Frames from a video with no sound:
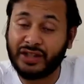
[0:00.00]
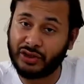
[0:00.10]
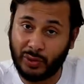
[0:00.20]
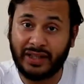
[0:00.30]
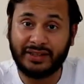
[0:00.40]

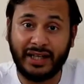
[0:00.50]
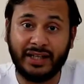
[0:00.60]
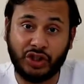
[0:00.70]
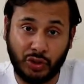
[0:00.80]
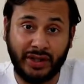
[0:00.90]
So let's
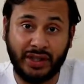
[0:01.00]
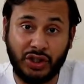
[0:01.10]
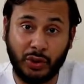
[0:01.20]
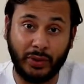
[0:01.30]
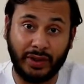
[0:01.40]
get straight
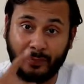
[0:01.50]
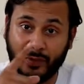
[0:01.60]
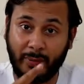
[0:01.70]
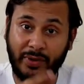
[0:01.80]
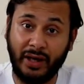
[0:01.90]
into it.
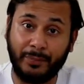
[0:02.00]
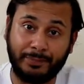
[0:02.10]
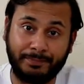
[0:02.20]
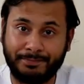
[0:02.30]
Coming up.